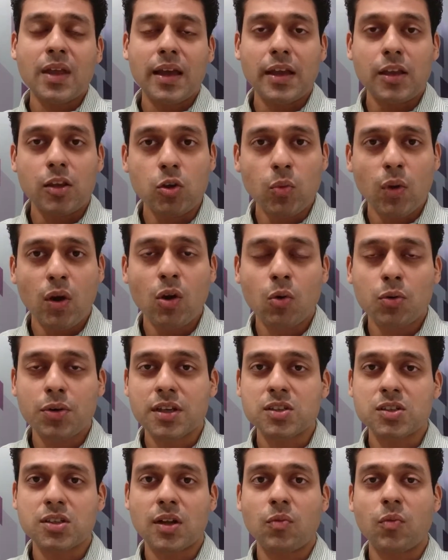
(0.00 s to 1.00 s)
You will
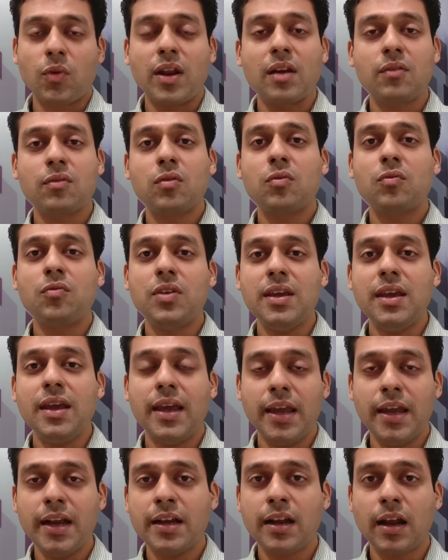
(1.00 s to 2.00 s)
notice that whenever we
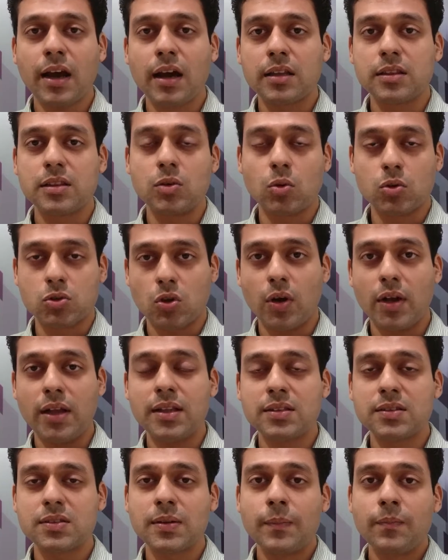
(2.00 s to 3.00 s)
heat those
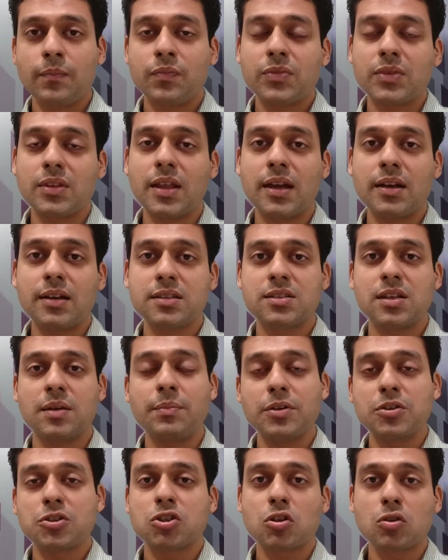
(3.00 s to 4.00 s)
oils, there is
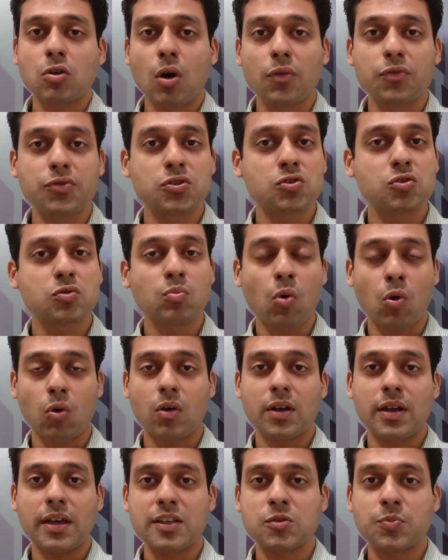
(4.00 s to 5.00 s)
emission of smoke,
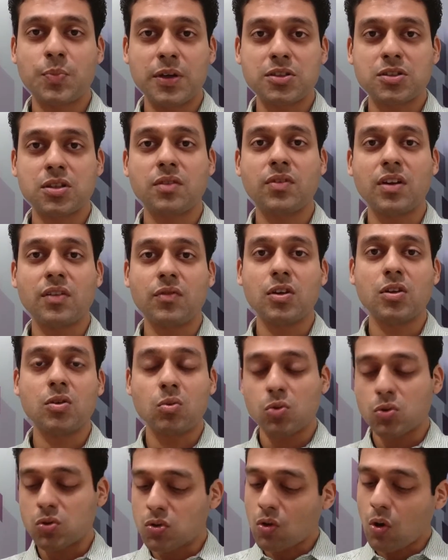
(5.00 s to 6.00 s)
especially when we
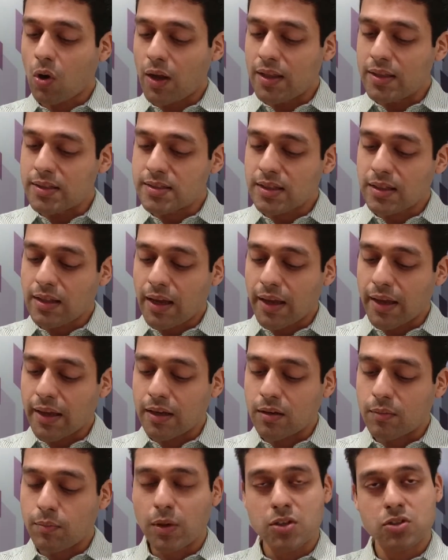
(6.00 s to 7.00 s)
use oils like
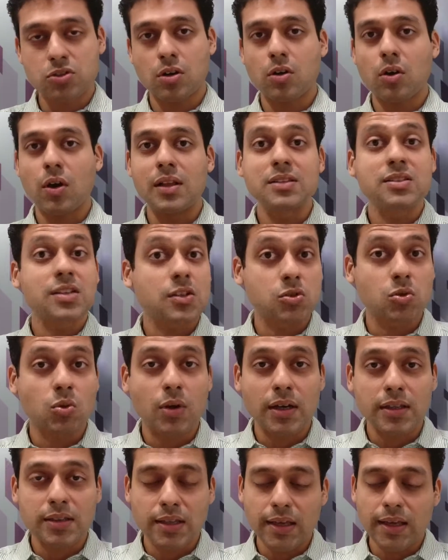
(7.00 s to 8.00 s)
mustard oil, sarson
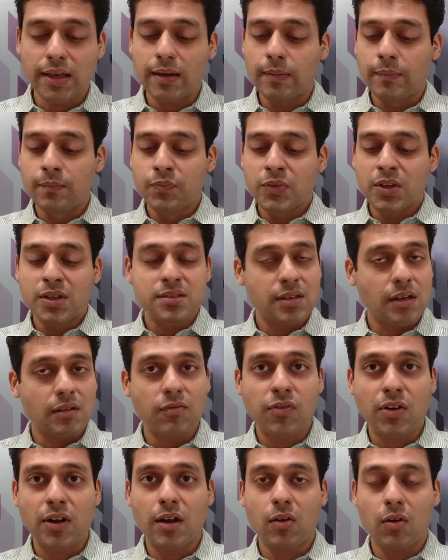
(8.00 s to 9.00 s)
ka tel,
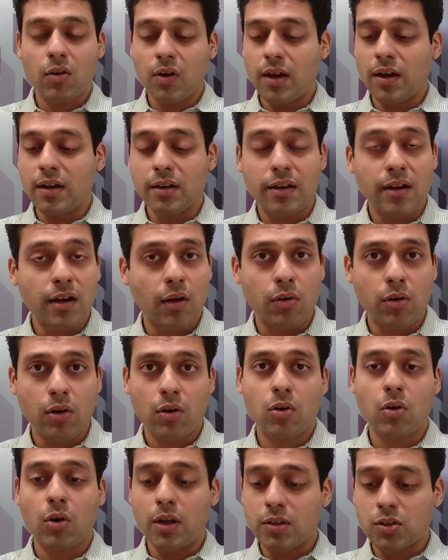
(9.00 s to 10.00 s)
sunflower oil, groundnut
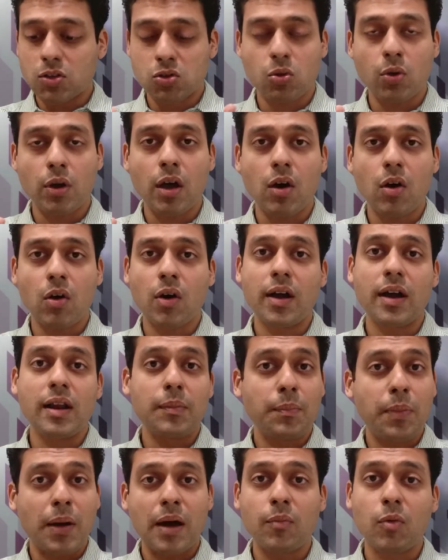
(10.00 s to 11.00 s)
oil, soya oil,
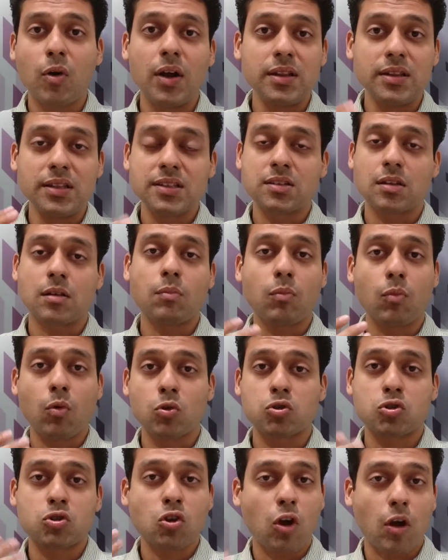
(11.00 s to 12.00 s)
palm oil. These are the
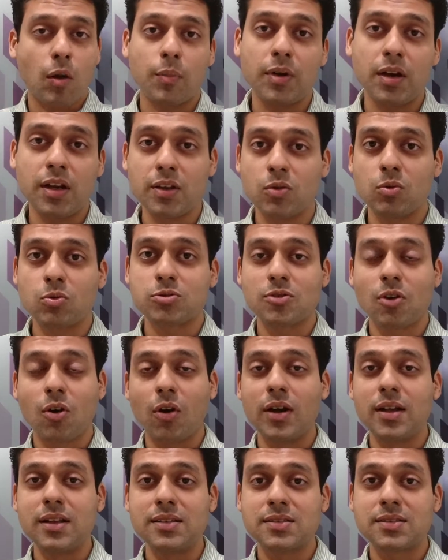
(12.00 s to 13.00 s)
most commonly used
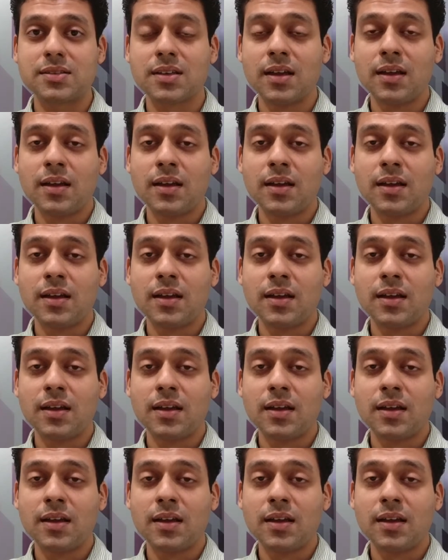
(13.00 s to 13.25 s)
oils